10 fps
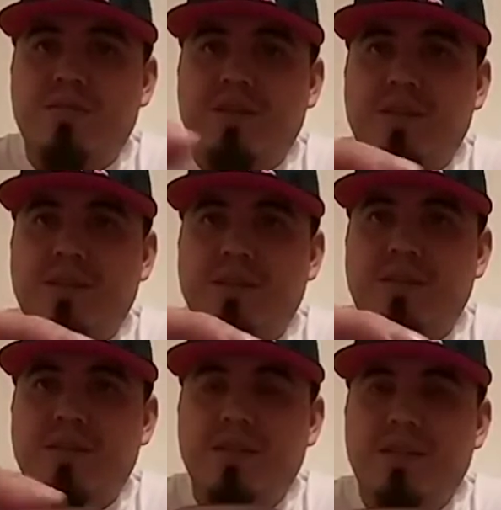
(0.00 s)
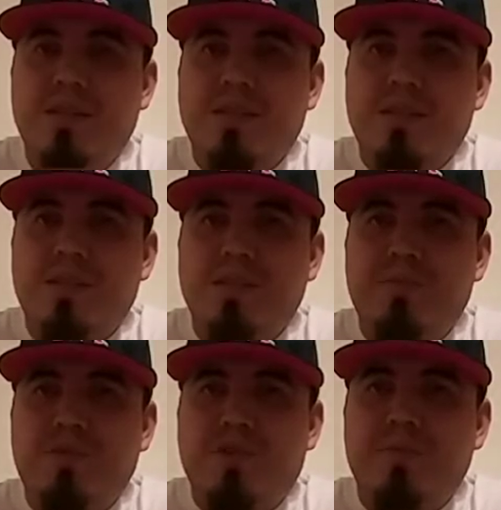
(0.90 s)
They're not the slim
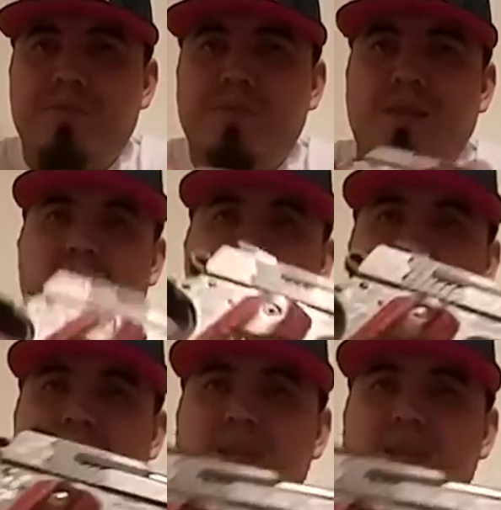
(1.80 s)
grips like my